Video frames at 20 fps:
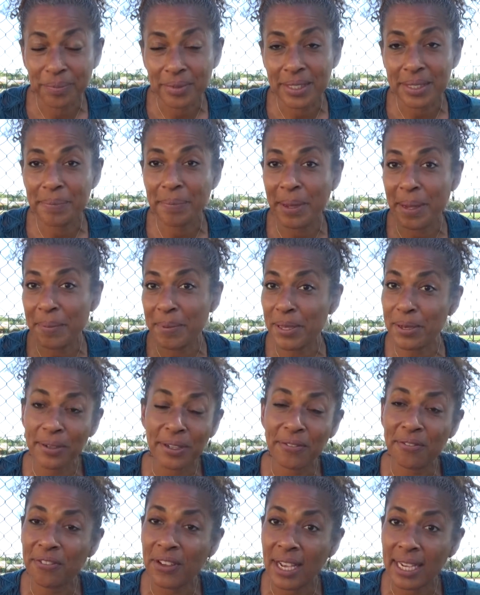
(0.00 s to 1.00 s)
So maybe you
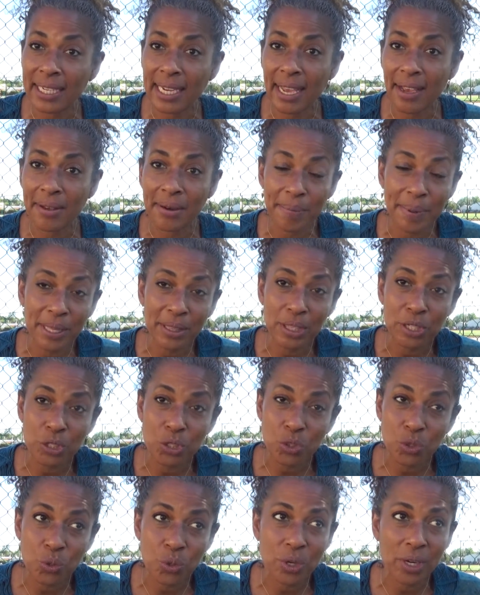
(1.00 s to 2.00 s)
can find out about the
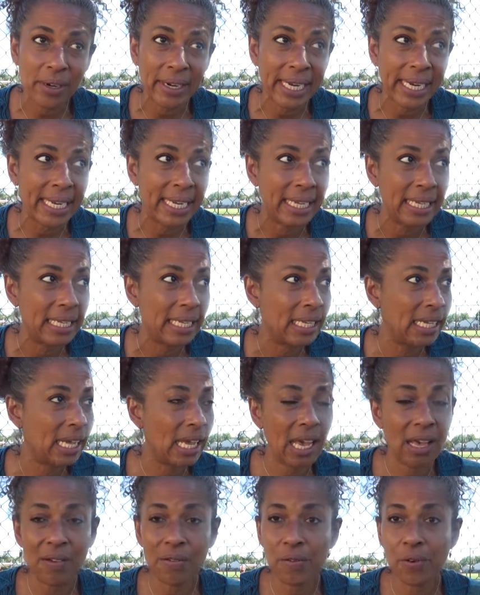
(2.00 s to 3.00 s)
story
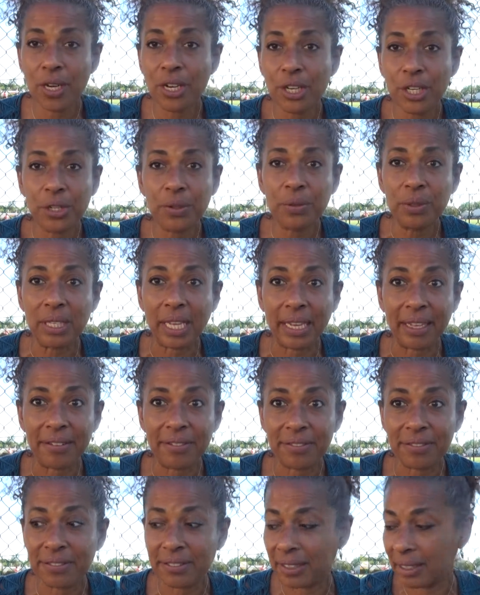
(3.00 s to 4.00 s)
of where you
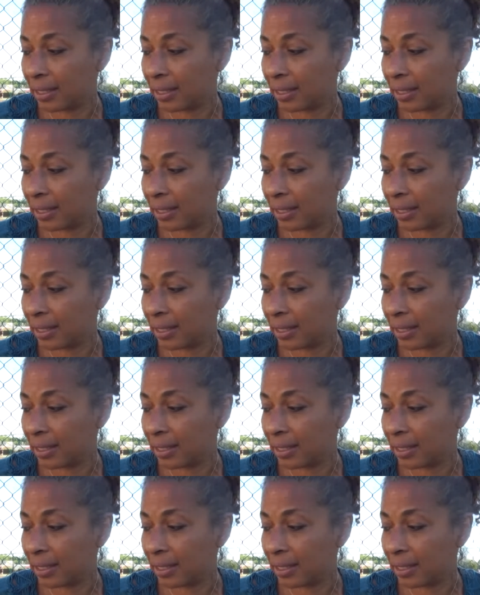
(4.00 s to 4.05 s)
live.